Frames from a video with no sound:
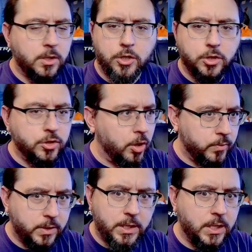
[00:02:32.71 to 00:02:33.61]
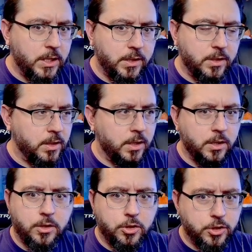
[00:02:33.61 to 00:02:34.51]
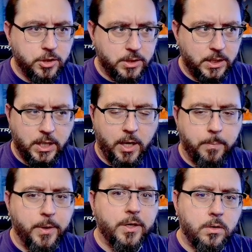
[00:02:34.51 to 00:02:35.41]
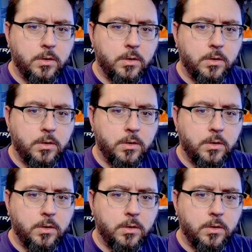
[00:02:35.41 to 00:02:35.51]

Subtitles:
You don't need anything. You just need Lepic.